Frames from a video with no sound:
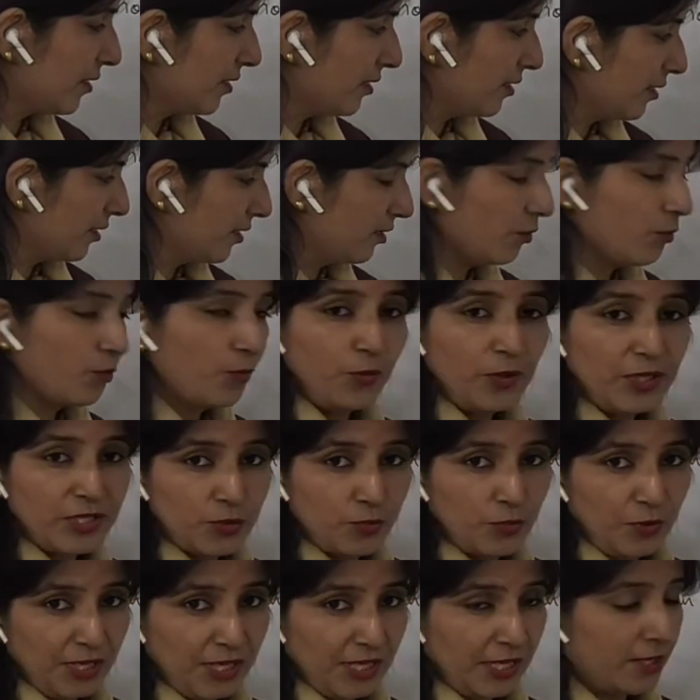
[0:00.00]
which
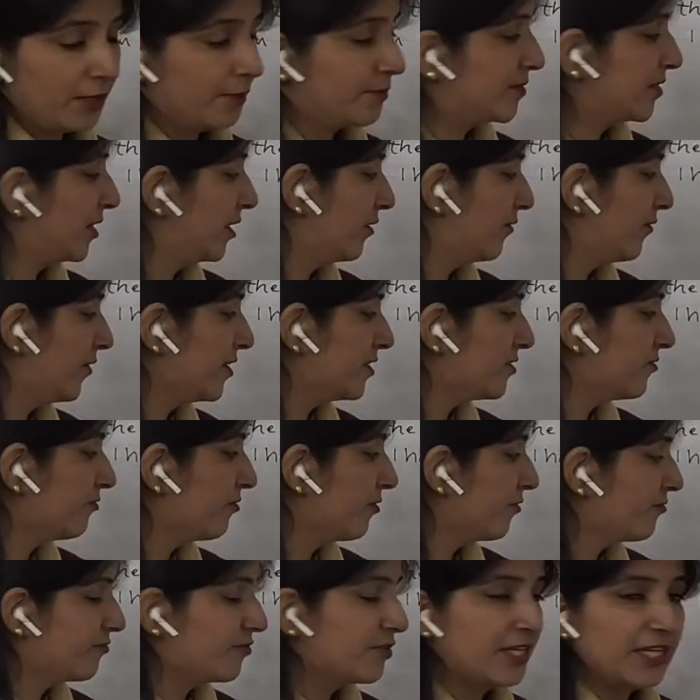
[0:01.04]
we can observe is
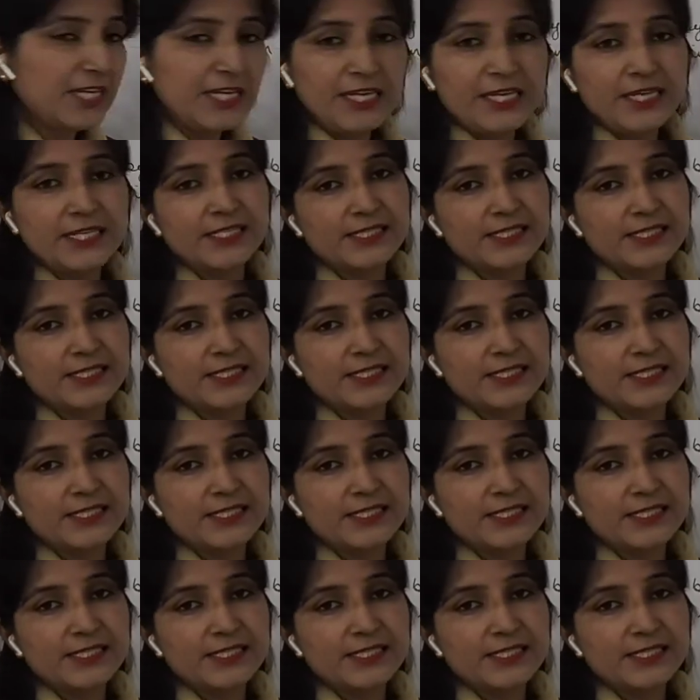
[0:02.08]
15